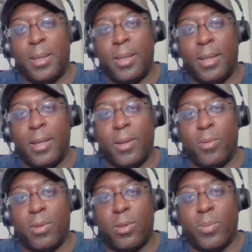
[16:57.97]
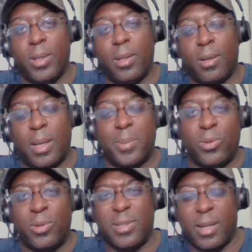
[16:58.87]
in there with the three
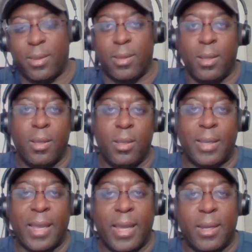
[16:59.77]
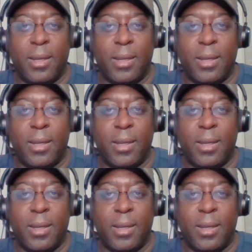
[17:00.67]
opportunities that I had.